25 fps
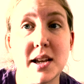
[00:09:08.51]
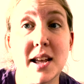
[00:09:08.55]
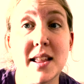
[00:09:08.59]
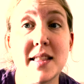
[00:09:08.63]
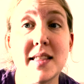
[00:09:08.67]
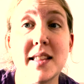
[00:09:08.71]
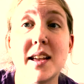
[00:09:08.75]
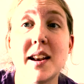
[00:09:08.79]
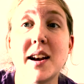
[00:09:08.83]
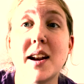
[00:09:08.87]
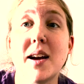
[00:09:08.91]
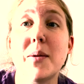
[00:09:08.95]
And
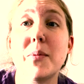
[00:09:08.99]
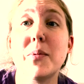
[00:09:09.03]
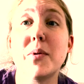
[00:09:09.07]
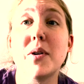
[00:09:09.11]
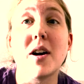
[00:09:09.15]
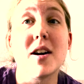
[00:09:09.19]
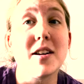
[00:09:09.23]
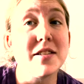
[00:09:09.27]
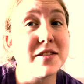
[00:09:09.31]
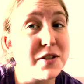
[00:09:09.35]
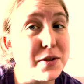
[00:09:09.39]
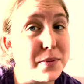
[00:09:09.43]
then we're
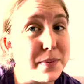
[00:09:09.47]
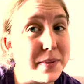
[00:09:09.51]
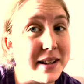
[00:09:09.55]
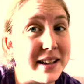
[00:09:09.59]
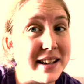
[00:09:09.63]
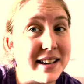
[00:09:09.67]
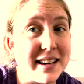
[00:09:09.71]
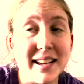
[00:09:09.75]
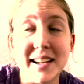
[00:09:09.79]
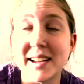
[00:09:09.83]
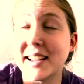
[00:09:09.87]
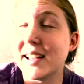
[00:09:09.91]
also
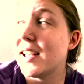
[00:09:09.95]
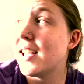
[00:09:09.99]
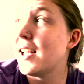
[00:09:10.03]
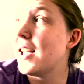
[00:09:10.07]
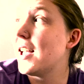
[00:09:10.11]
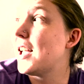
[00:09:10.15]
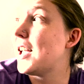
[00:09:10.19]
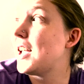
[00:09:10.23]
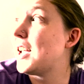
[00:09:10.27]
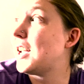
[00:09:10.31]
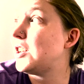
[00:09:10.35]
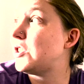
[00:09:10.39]
planning
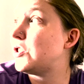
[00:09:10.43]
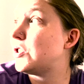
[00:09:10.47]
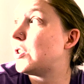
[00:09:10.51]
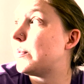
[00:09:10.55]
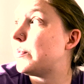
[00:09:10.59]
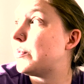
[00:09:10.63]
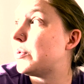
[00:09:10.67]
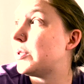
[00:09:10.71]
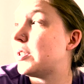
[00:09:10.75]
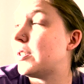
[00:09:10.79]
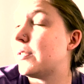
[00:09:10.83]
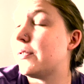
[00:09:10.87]
a
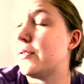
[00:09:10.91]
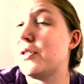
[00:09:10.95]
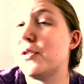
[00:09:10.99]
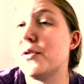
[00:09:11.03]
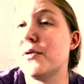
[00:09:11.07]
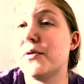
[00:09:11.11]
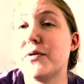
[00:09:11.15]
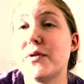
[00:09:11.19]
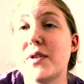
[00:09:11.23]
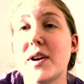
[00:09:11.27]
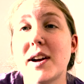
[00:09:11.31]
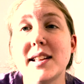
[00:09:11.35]
trip with a few
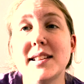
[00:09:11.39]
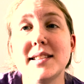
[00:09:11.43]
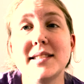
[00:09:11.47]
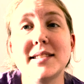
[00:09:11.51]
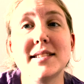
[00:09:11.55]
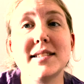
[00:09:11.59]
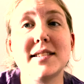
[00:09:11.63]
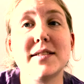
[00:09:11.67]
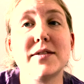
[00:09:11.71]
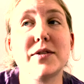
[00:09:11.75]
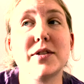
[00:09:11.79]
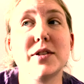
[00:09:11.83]

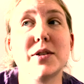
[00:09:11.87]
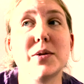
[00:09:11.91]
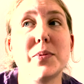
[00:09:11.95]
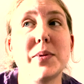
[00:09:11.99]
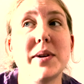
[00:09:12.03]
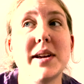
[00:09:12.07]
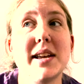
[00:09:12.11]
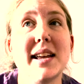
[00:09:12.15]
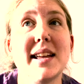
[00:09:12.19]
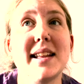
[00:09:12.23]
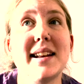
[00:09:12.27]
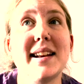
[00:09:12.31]
friends for the
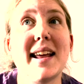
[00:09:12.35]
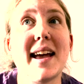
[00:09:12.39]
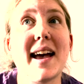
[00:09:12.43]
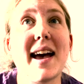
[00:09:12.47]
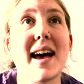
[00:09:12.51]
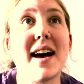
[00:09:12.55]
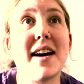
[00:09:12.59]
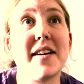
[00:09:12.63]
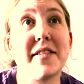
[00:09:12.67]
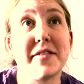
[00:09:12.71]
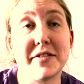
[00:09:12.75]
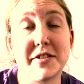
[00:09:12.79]
weekend
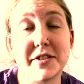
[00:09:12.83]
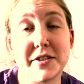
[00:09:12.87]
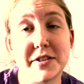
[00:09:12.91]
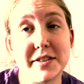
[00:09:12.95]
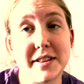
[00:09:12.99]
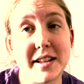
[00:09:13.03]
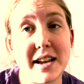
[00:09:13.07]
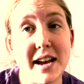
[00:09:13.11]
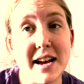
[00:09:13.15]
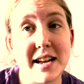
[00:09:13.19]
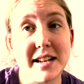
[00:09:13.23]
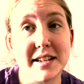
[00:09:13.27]
after
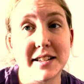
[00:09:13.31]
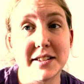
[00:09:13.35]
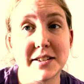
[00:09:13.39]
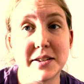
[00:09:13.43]
that.